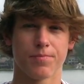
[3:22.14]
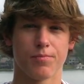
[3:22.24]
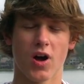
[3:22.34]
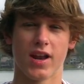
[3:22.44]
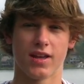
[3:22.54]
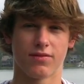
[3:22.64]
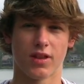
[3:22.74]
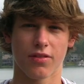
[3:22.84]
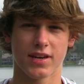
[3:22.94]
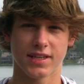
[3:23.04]
But if
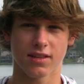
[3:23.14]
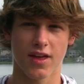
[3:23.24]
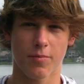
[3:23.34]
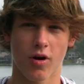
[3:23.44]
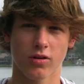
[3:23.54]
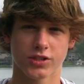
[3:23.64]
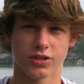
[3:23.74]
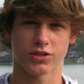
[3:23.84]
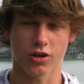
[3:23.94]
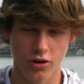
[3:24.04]
nothing eats on that pause, you
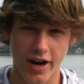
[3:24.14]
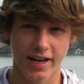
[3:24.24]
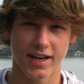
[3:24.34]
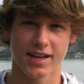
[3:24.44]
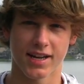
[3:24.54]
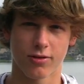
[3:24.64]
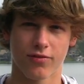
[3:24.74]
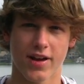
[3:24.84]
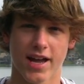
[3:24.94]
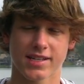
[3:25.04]
can start cranking it again real
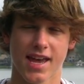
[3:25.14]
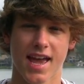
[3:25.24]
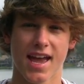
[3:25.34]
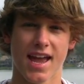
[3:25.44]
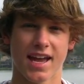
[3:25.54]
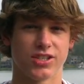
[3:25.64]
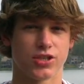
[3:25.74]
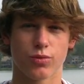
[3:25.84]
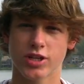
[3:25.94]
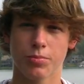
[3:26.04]
fast and
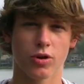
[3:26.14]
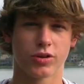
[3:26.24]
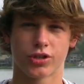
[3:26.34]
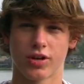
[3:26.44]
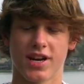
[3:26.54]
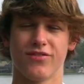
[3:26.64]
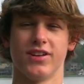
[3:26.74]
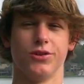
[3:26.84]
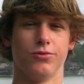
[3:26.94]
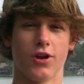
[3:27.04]
just switch up your retrieve
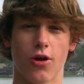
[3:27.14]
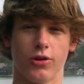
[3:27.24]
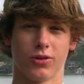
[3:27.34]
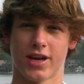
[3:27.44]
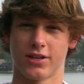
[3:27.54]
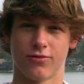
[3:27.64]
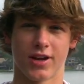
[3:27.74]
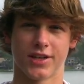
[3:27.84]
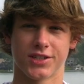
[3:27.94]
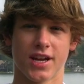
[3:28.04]
and you know you'll catch
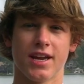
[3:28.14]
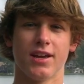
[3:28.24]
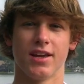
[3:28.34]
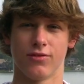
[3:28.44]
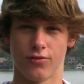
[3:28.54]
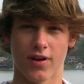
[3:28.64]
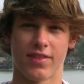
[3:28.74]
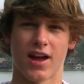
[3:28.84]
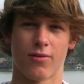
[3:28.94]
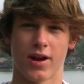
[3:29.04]
fish if you
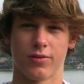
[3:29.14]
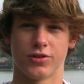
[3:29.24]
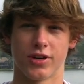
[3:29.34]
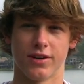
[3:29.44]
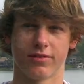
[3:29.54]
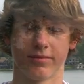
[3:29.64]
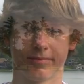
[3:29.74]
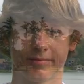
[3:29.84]
find that right retrieve.